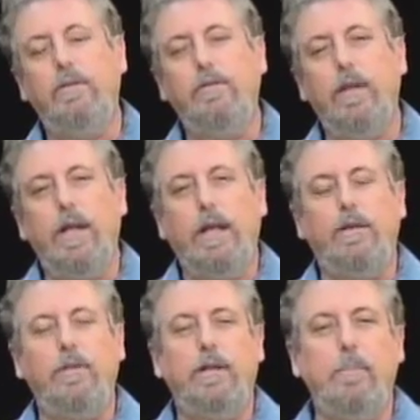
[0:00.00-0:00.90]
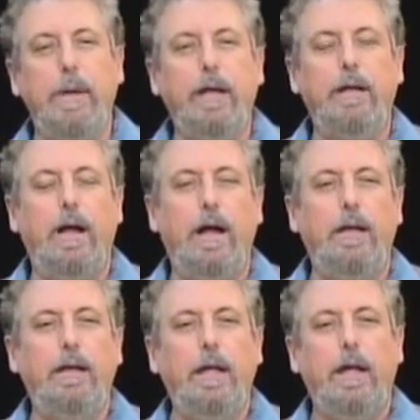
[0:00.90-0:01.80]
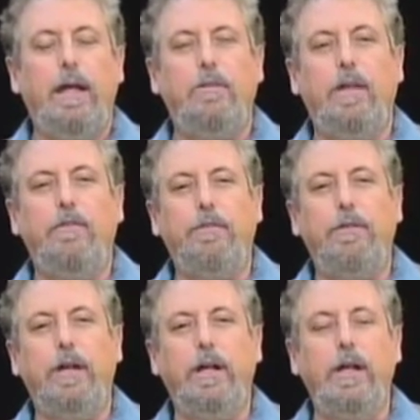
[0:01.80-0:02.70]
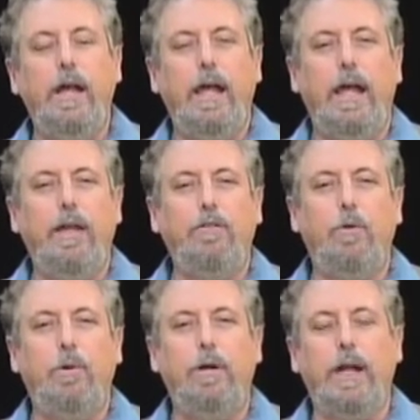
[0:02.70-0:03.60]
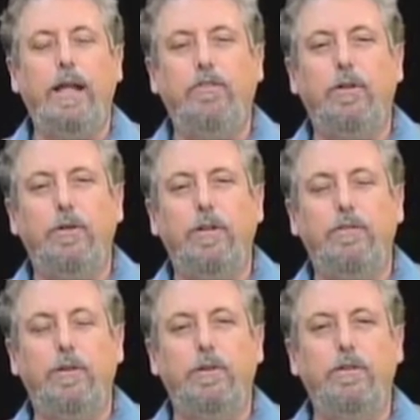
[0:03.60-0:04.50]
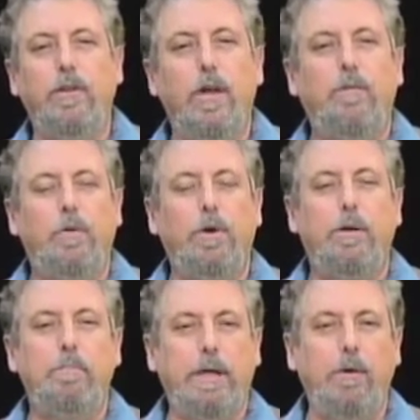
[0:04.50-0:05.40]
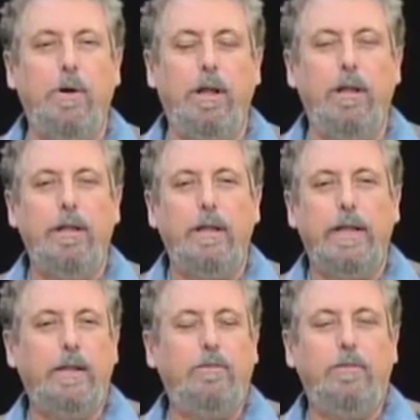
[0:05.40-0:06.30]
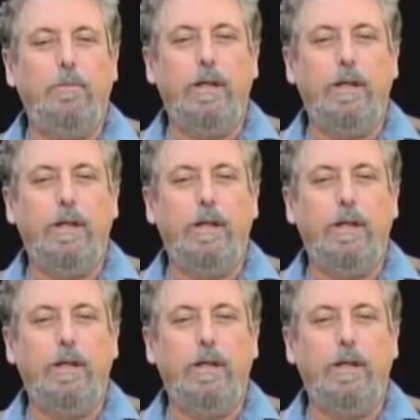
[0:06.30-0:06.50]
is, is that the Pentagon mm. is a free escort and security service for big oil. That's right.